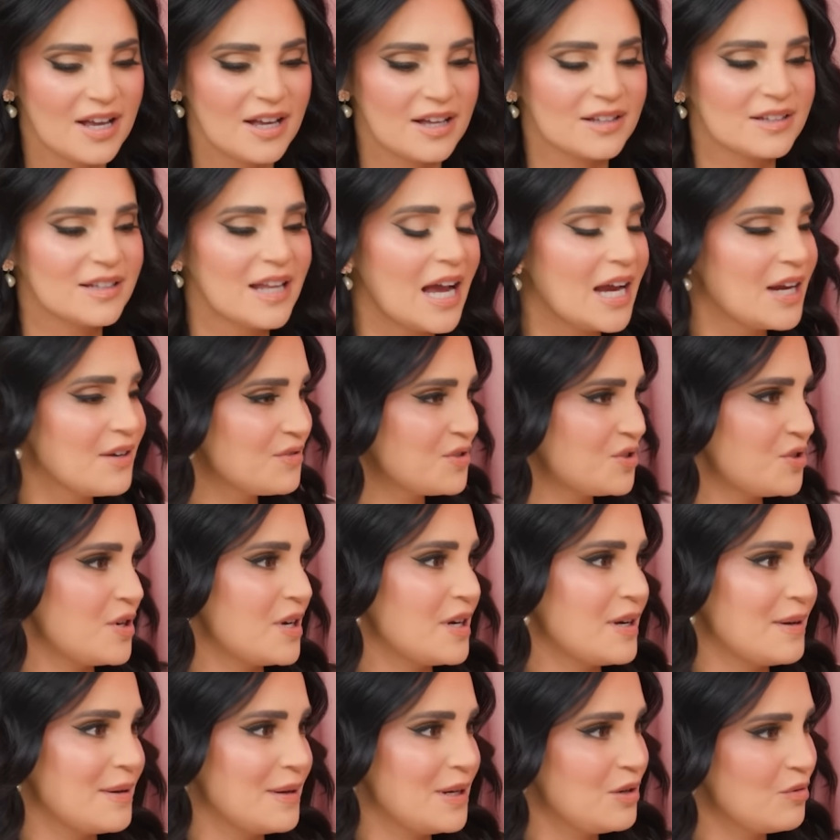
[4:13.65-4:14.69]
live
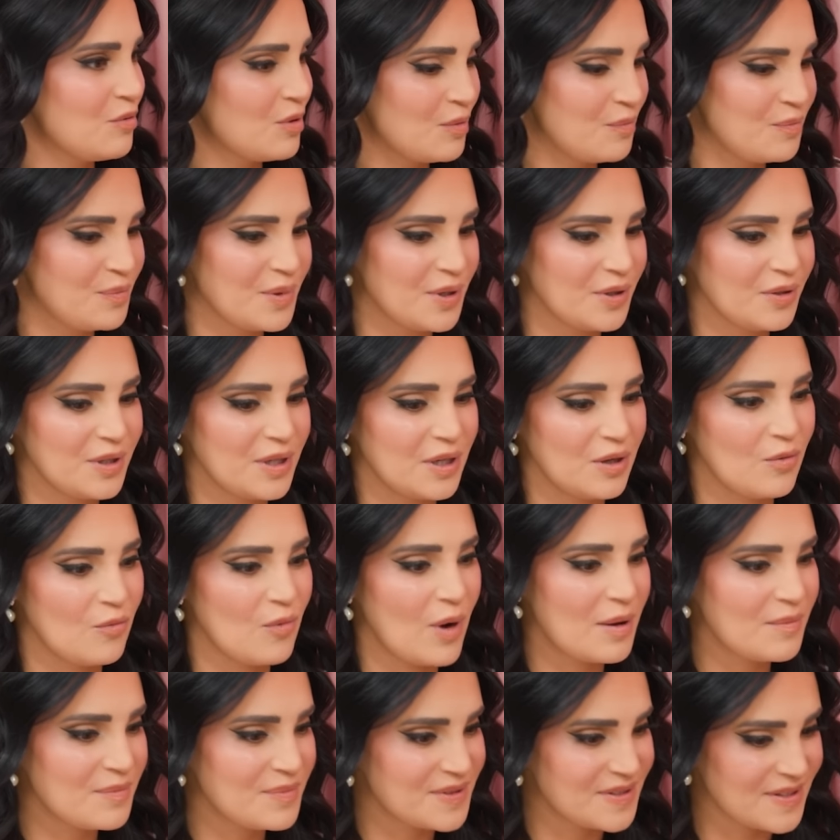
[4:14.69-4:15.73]
streaming, you were building
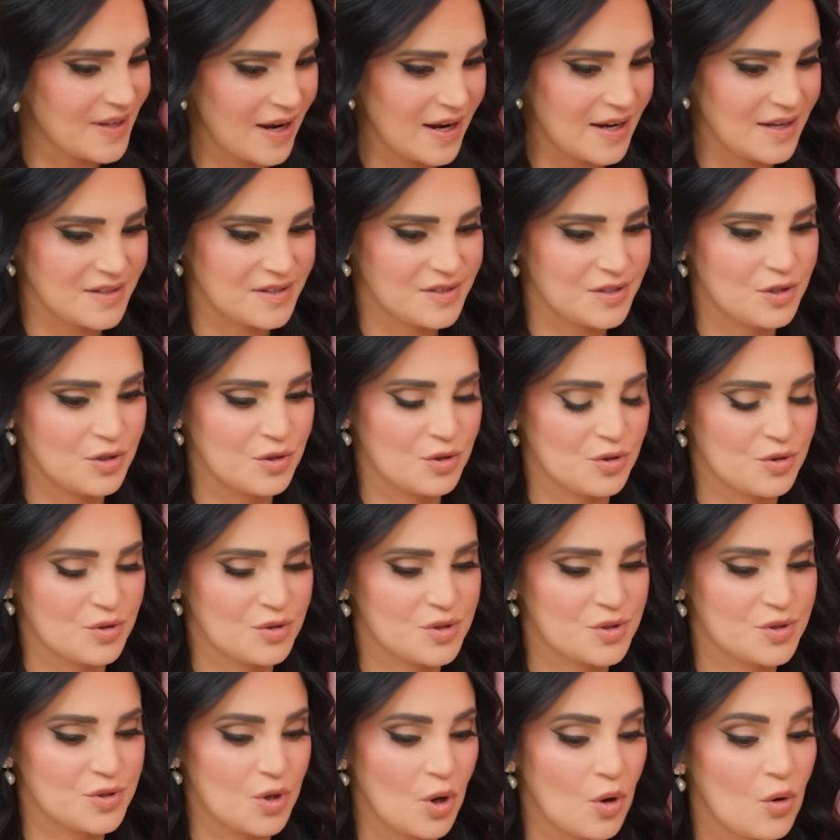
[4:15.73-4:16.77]
websites, you're
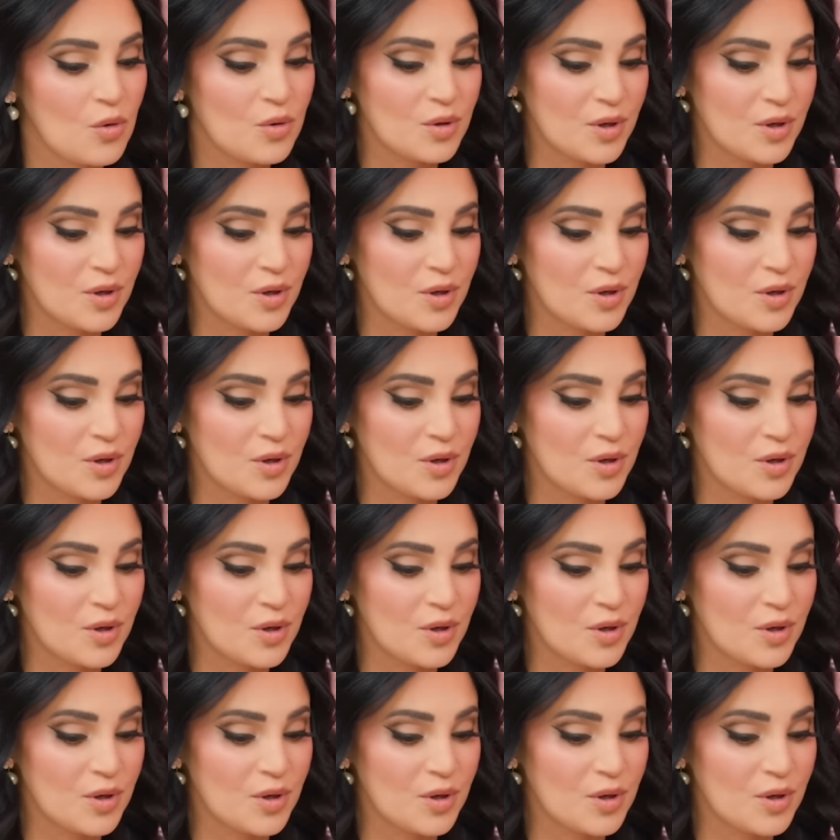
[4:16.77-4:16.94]
so